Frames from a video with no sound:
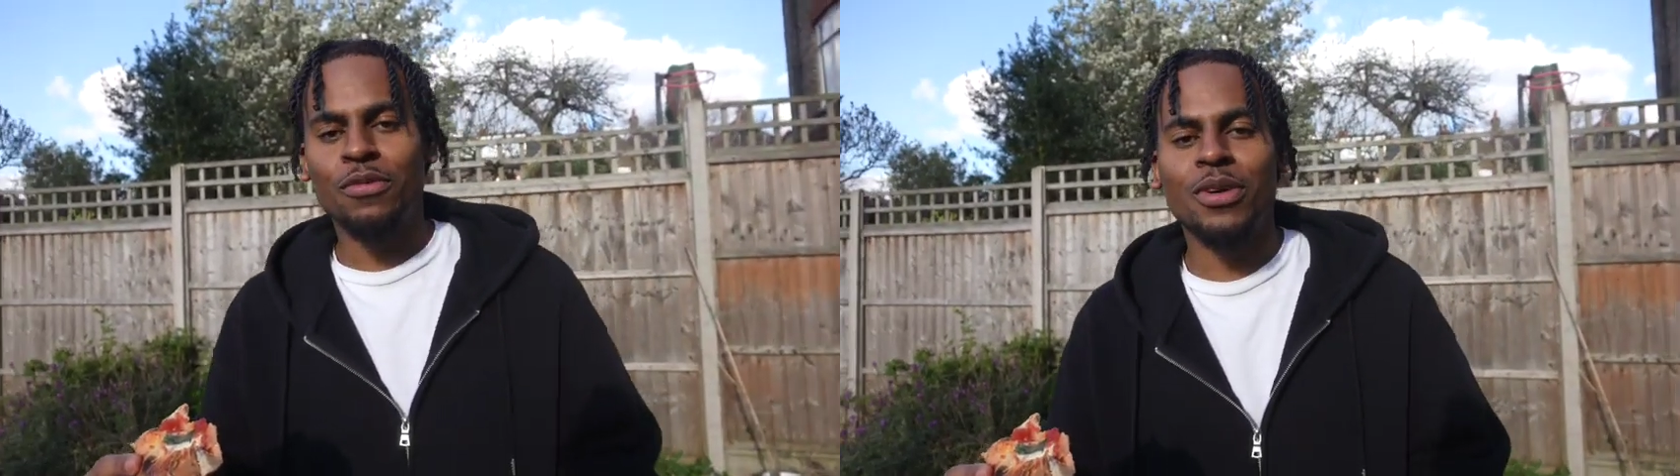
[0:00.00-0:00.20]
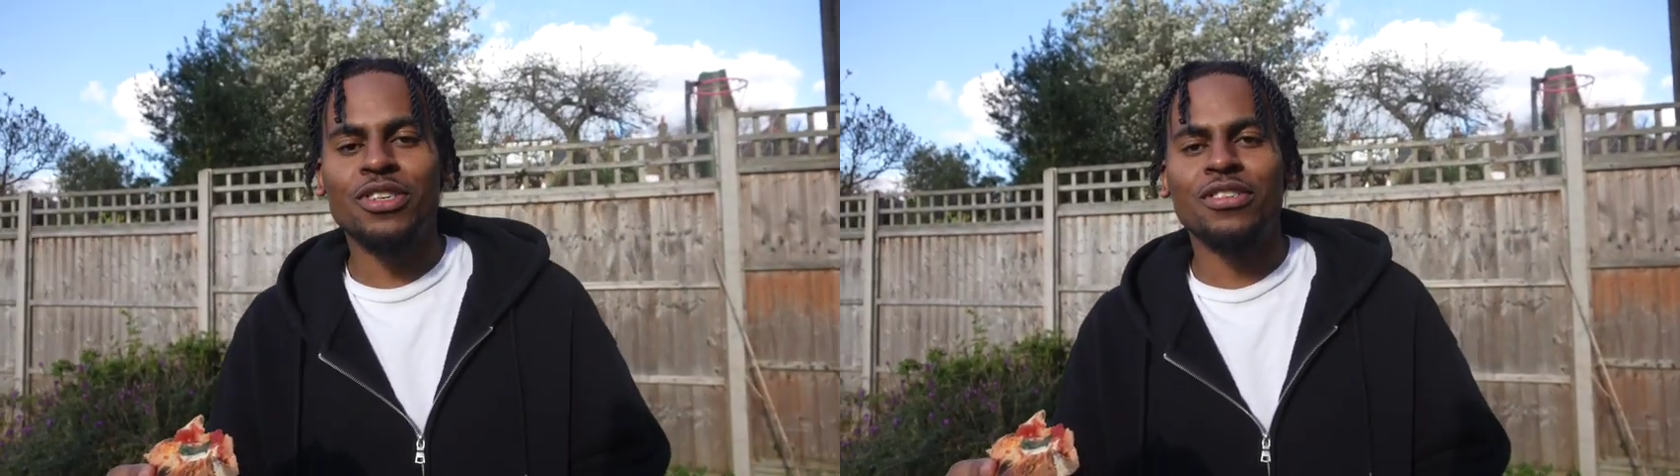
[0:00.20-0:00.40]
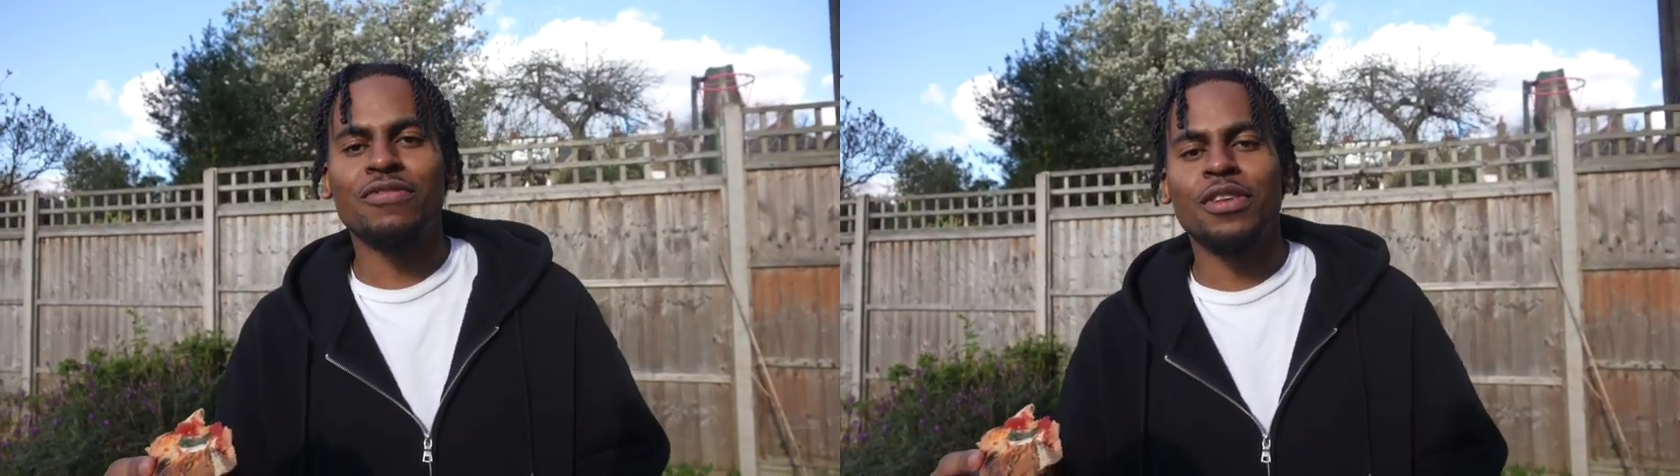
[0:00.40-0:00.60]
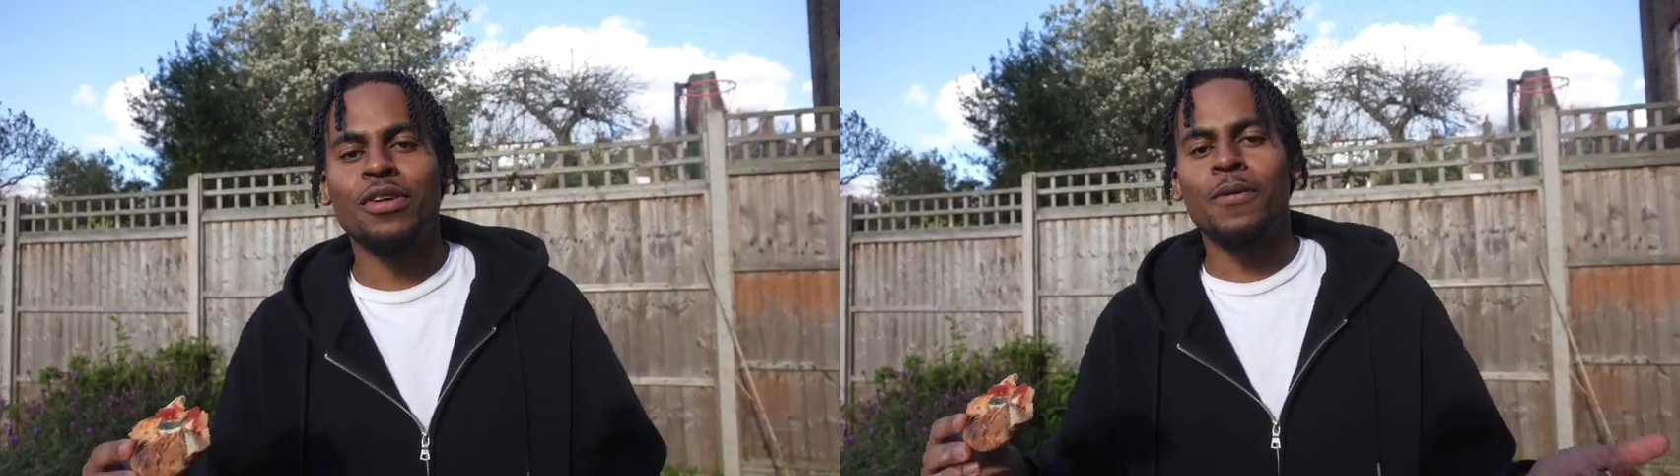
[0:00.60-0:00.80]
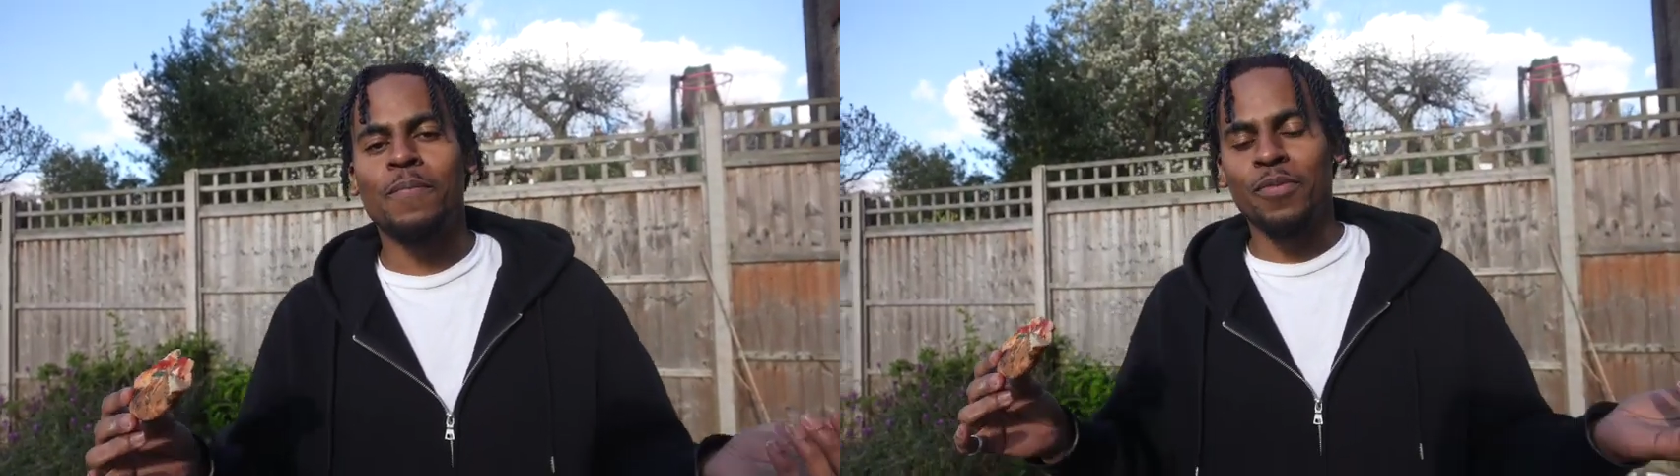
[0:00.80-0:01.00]
for watching this
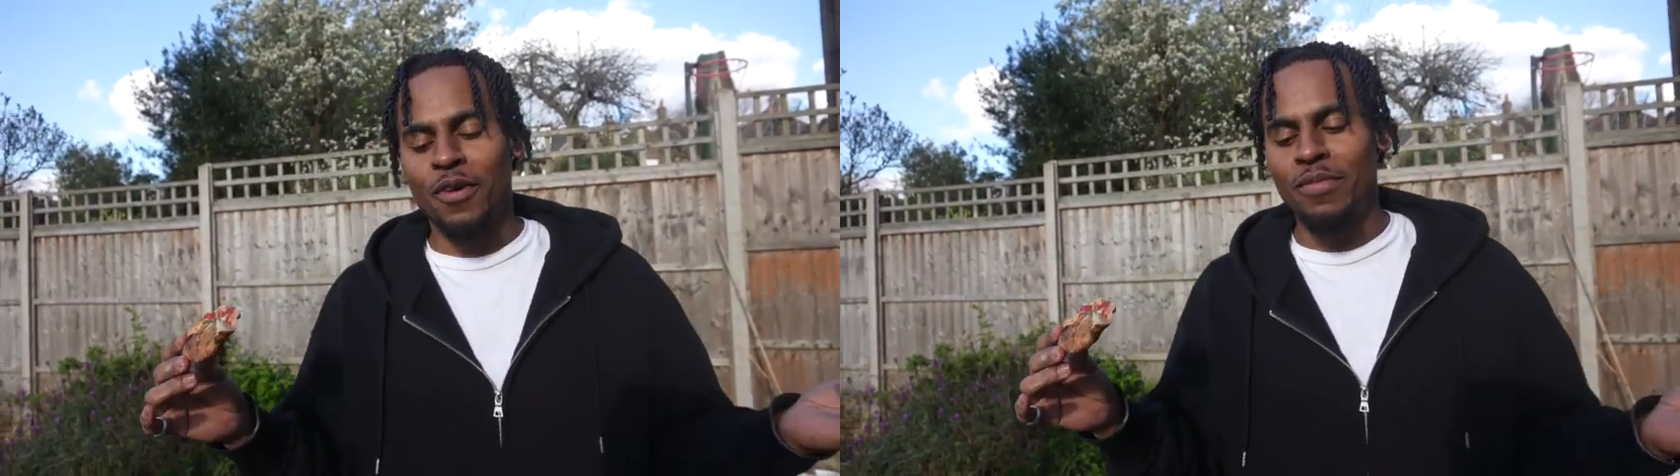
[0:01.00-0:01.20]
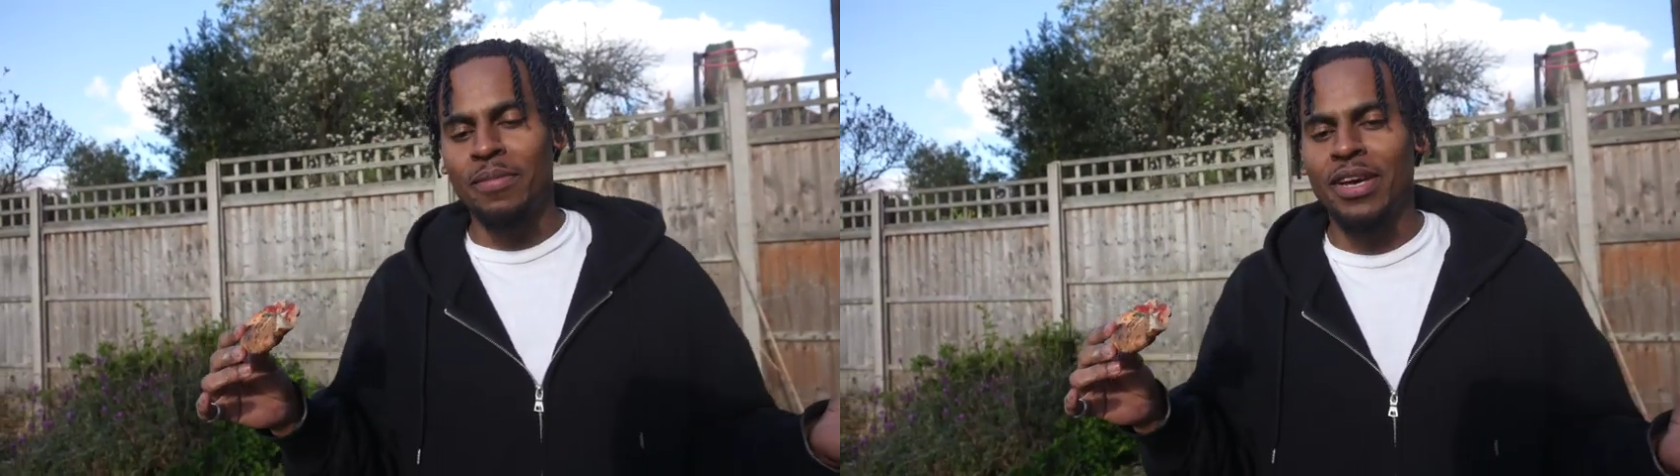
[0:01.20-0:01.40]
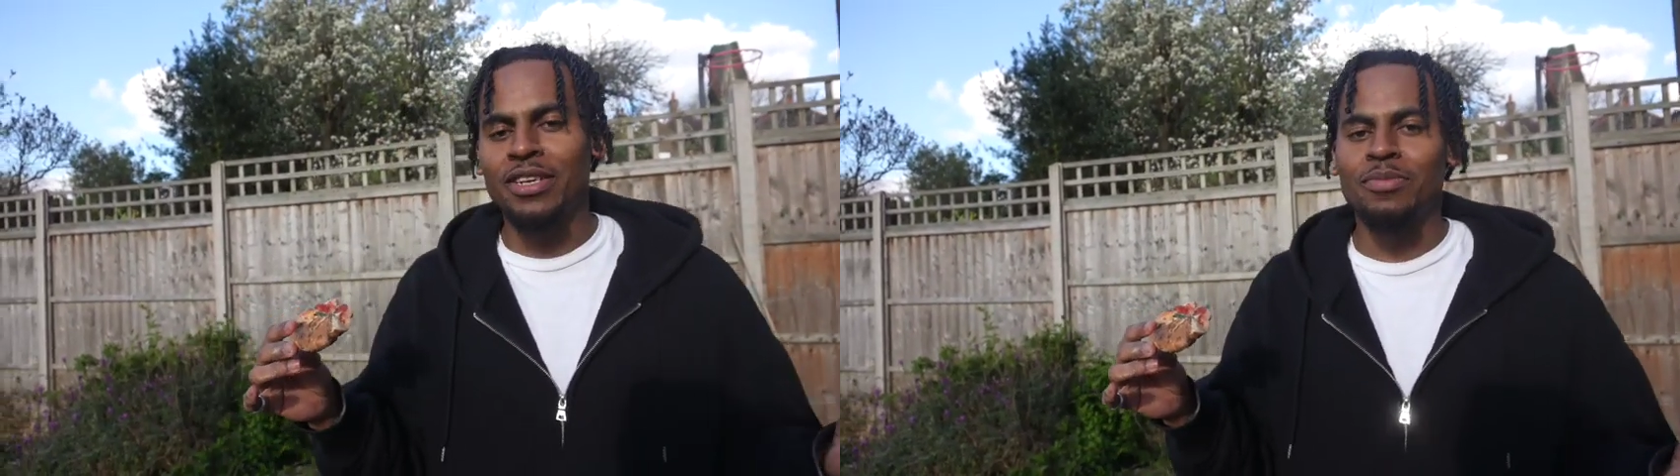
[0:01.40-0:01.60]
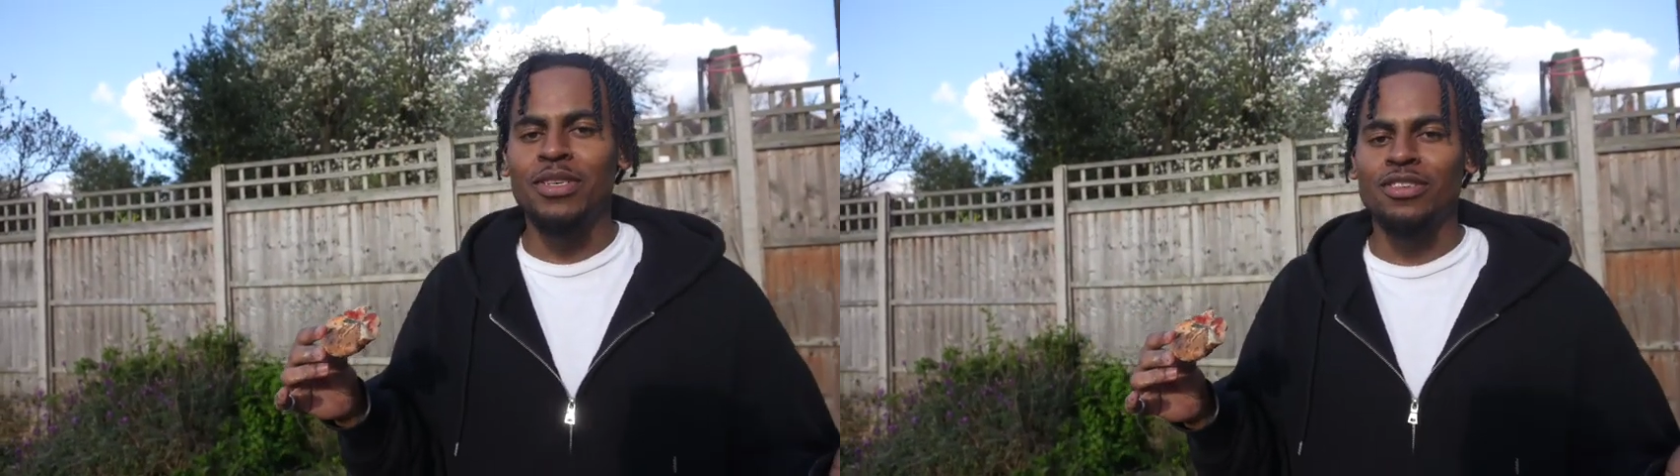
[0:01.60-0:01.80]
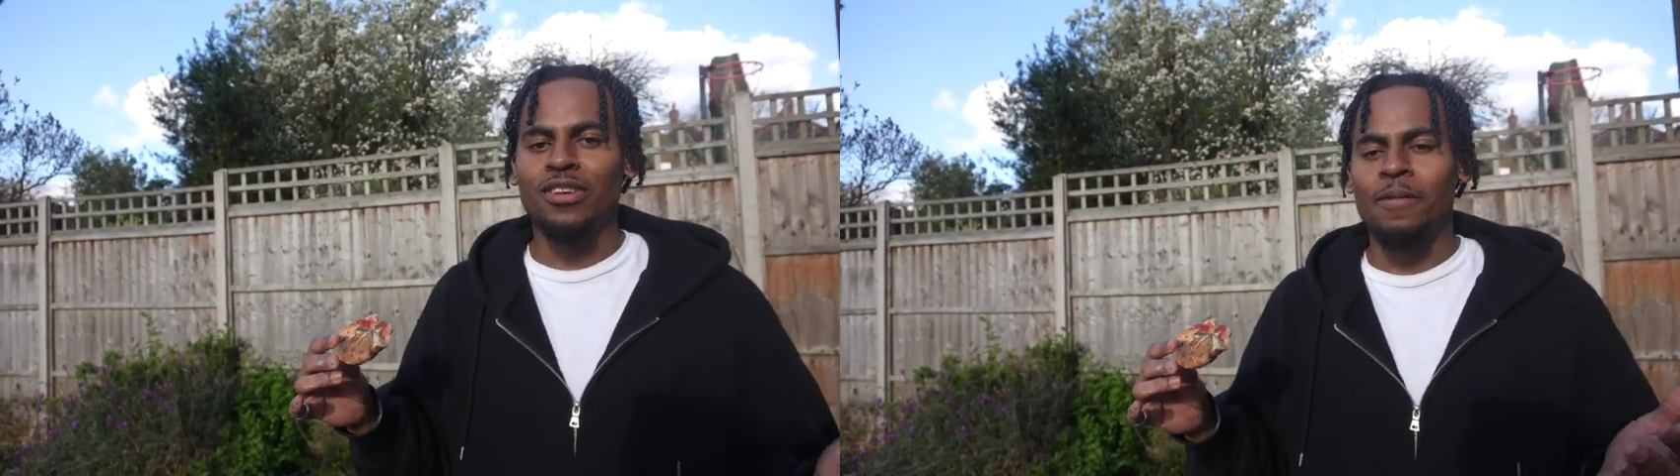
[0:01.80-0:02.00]
video of me making a pizza.